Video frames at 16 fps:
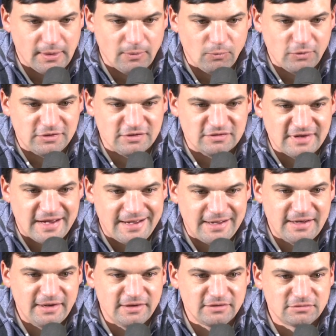with his
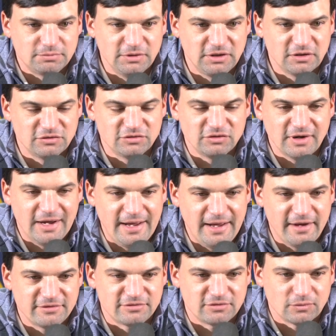eyes, because your
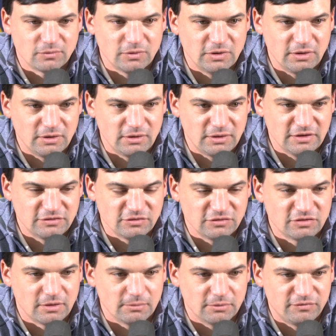eyes are where it gets you in
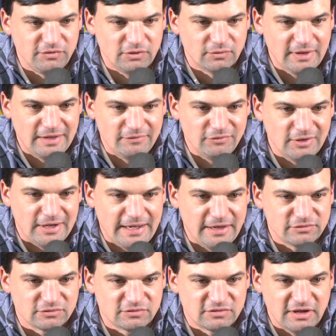trouble. If you don't have your
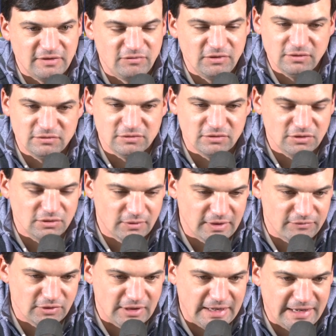eyes on safeties, you don't
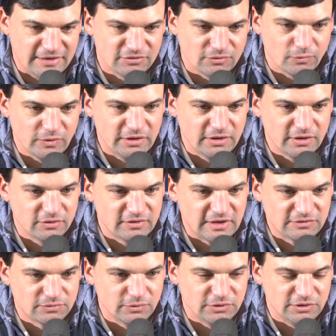have your eyes on windows,
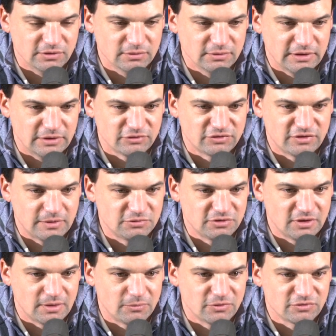that's when your
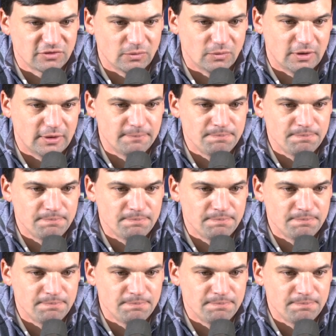interception numbers go